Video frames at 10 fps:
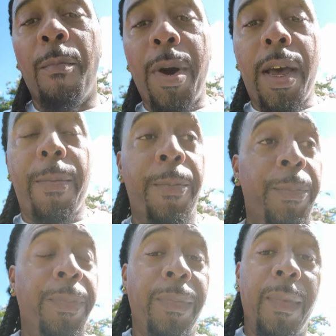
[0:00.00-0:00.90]
But
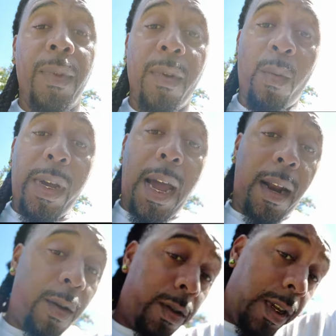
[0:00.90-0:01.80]
we got
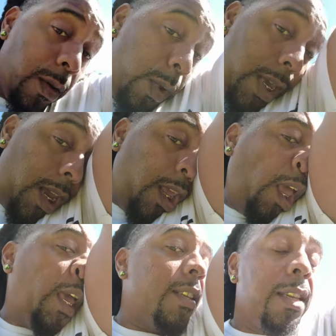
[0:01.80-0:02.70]
to go see if we can get
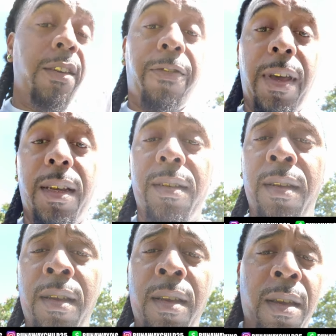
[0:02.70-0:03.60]
the AC fixed.
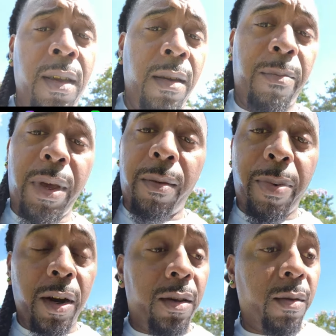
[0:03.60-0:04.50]
Big
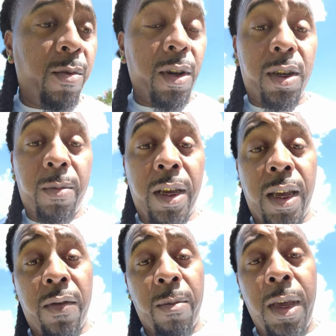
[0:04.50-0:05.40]
Bertha, boy, she been
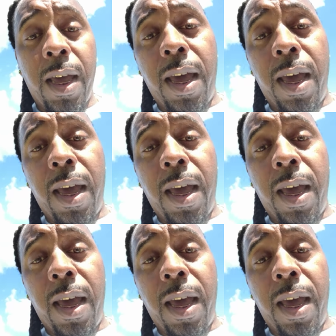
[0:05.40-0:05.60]
giving me